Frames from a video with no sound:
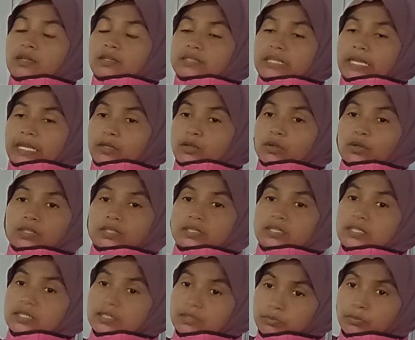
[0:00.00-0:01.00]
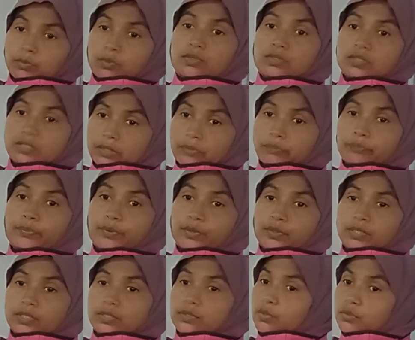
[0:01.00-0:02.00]
Psychology is most
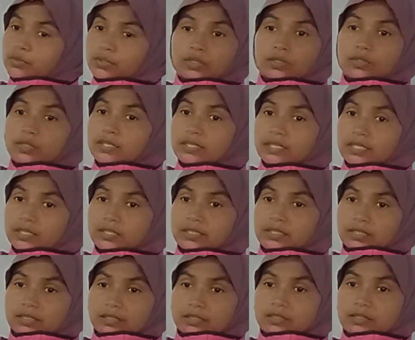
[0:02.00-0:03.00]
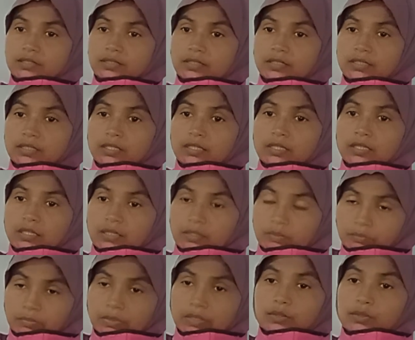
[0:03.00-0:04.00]
important, not only teachers,
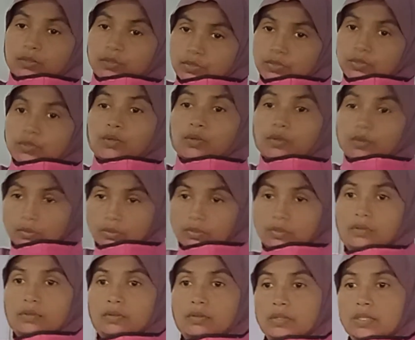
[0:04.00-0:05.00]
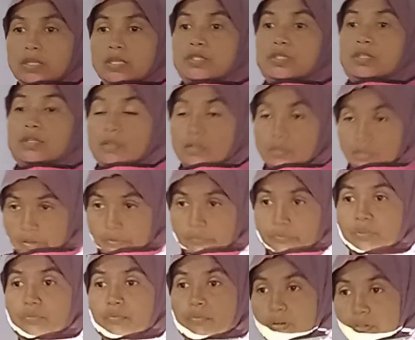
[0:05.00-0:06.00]
but also
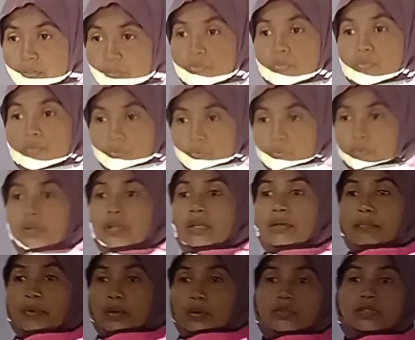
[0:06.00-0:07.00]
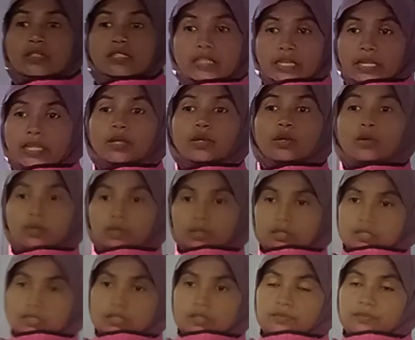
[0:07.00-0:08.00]
everyone should know about the
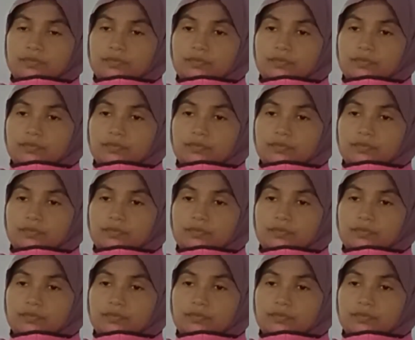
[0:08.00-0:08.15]
psychology.